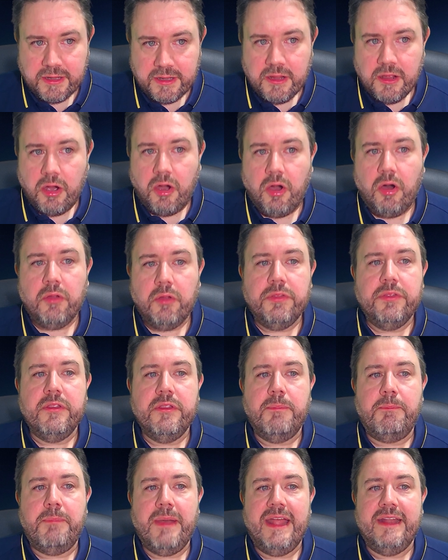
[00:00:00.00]
on the
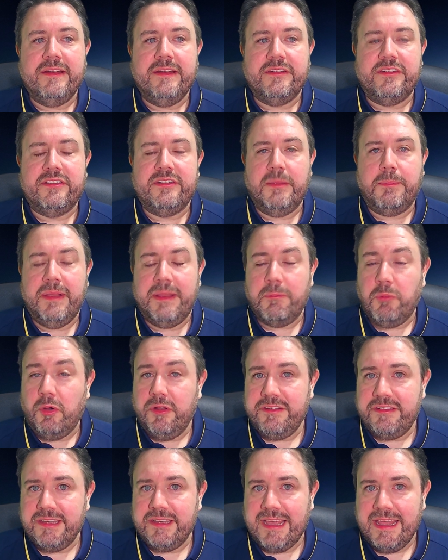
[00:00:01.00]
bench, but
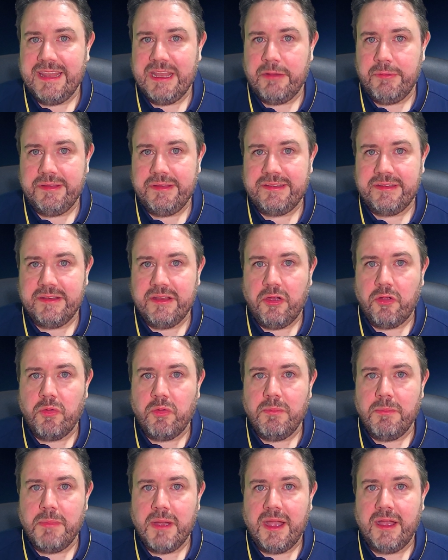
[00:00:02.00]
once again there is no
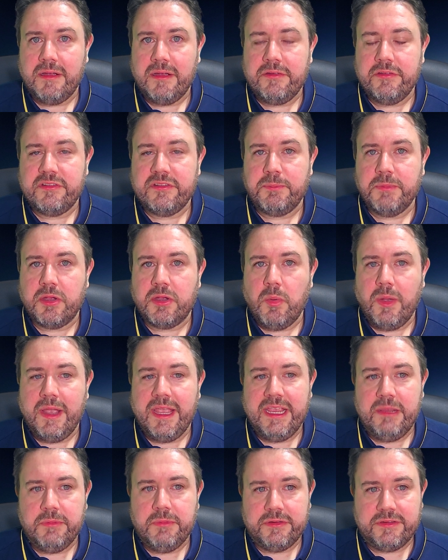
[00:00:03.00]
Marcus
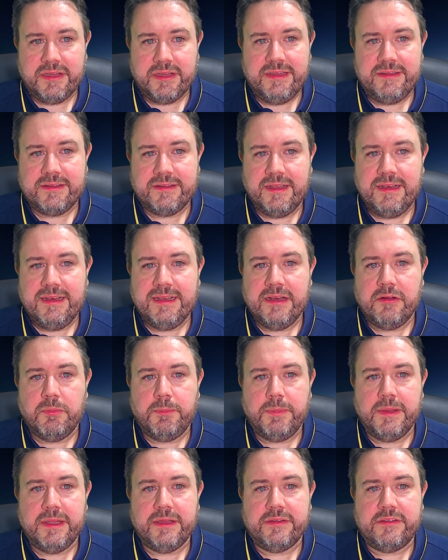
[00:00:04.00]
McGuane, which is a little
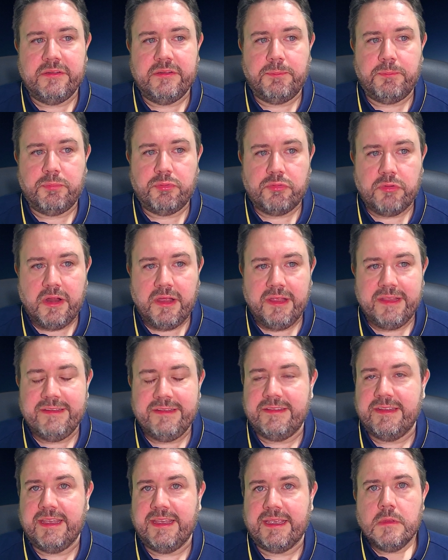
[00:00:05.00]
bit
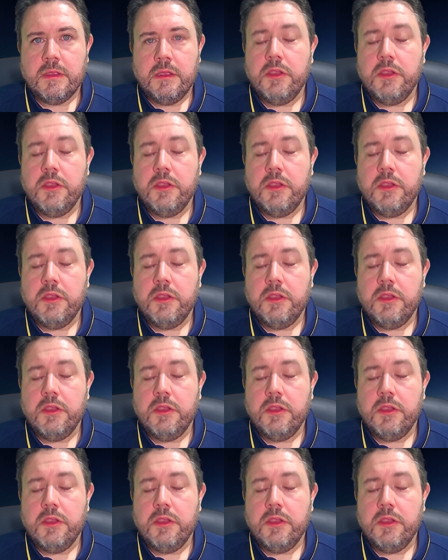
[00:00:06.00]
surprising.